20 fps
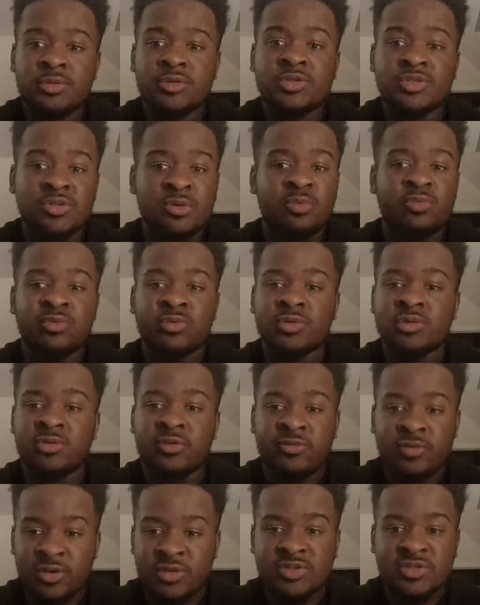You stood for
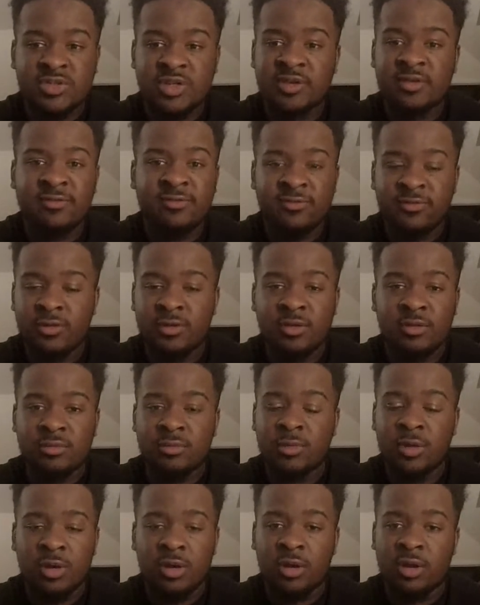diversity and
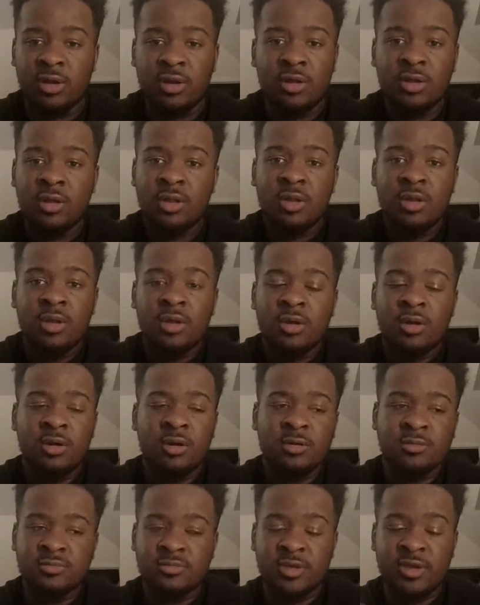the
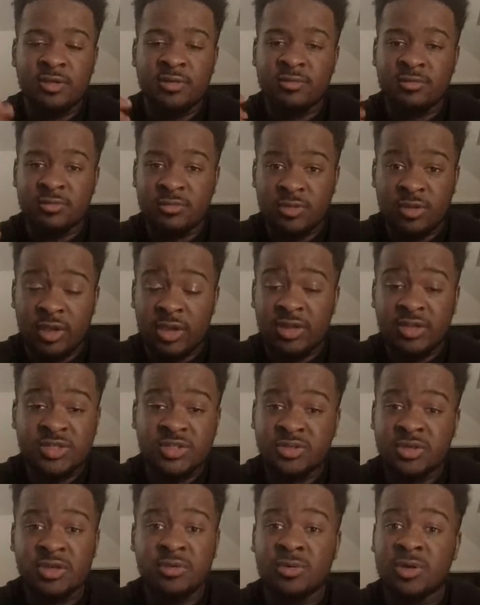
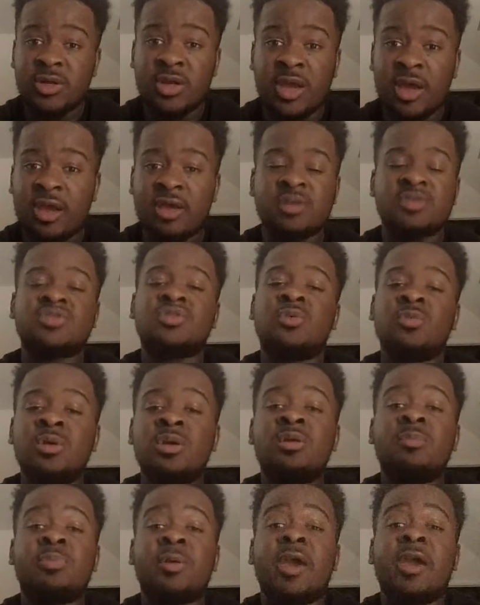industry and whatnot. So
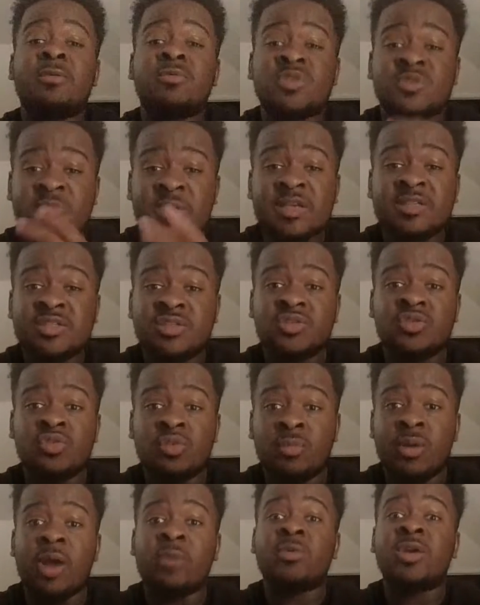we pay respects to
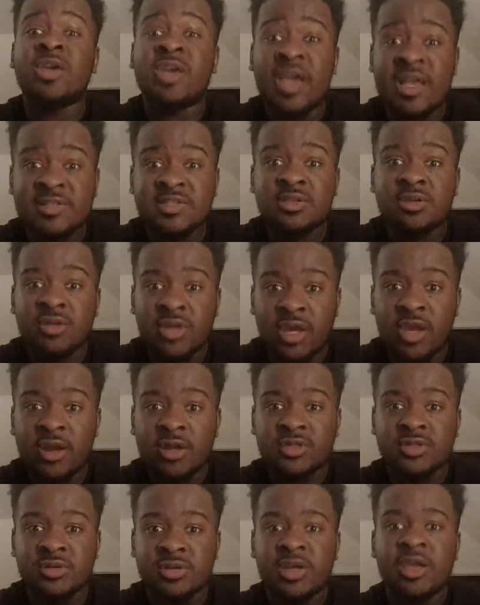you by recasting your
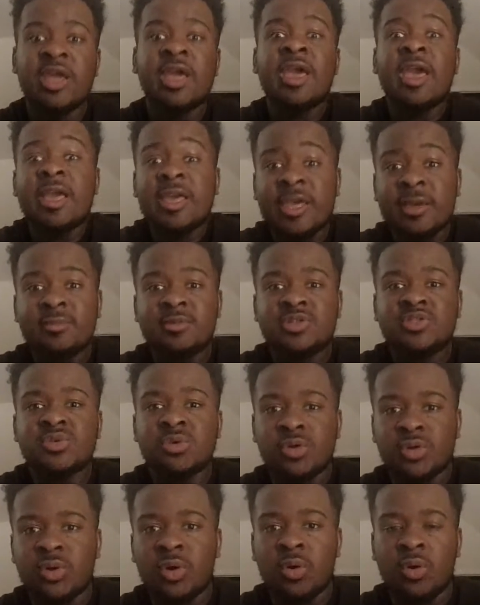character and keeping the
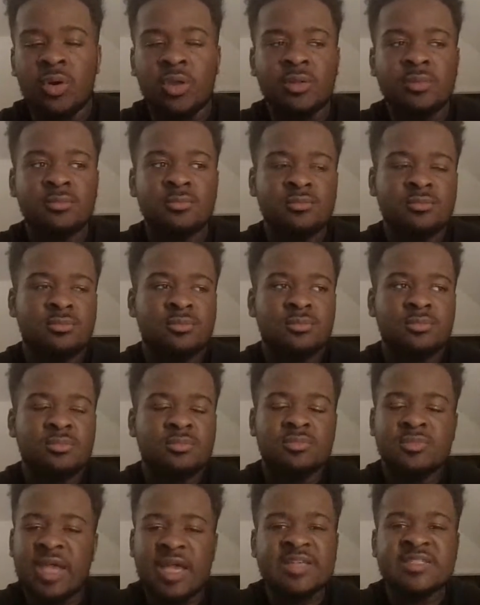story going.
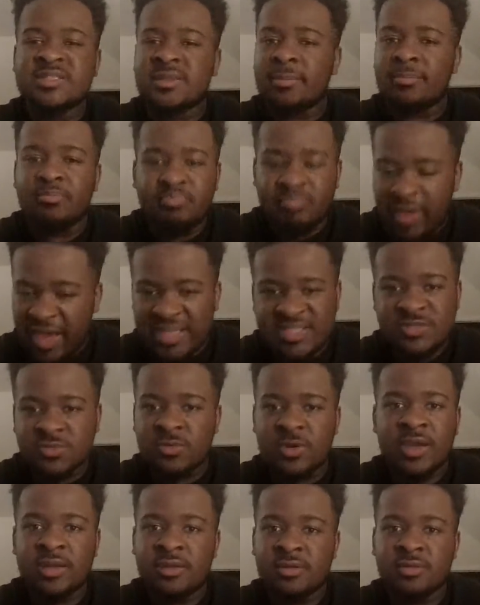That's the best
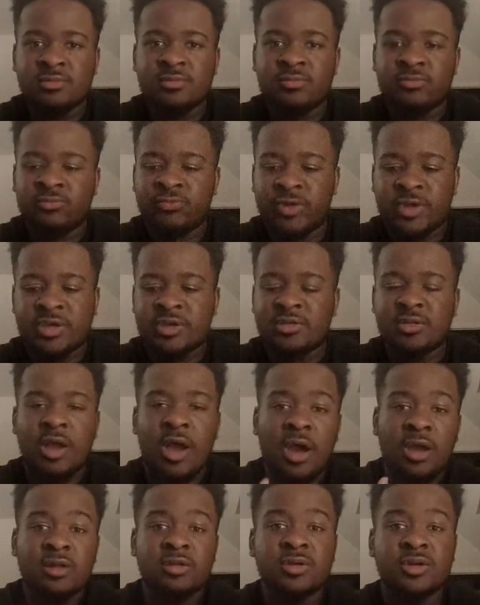way to freaking
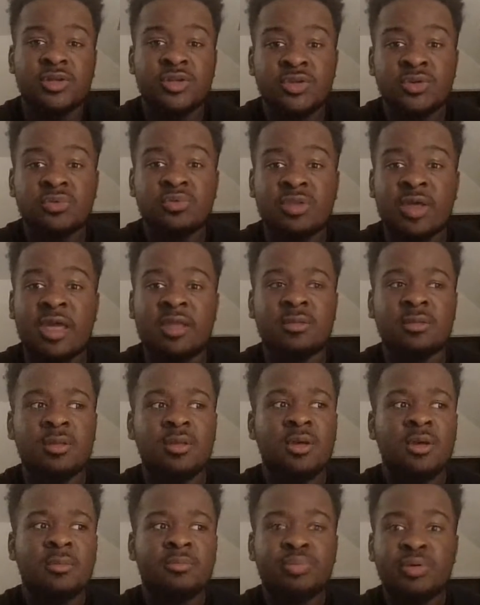honor a dude that
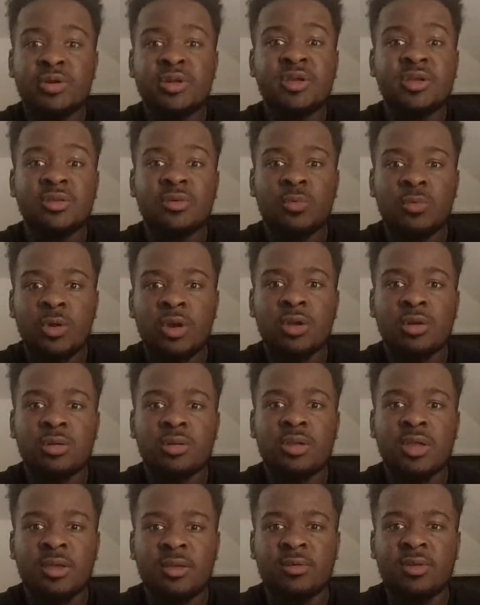put in the
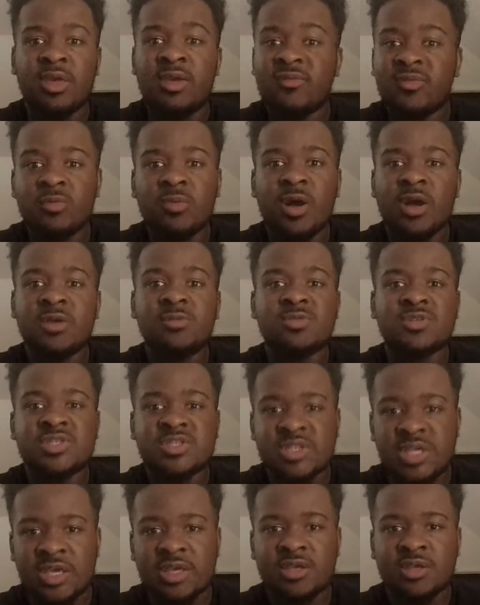work even while he was
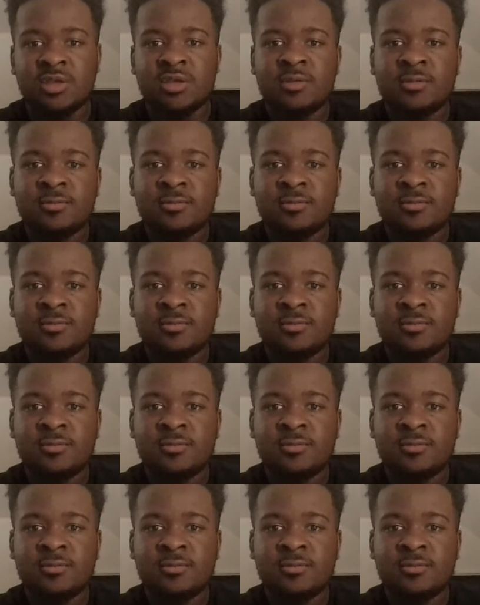sick.